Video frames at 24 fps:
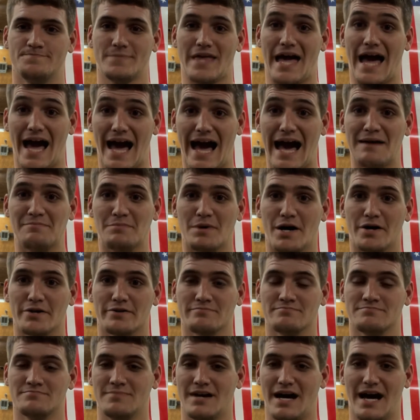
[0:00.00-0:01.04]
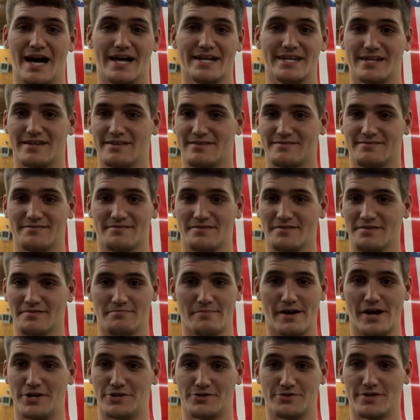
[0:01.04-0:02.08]
I eyeballed them. I didn't
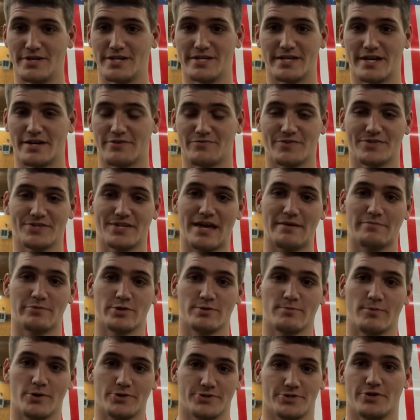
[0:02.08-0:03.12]
measure anything on these A-pillar bars.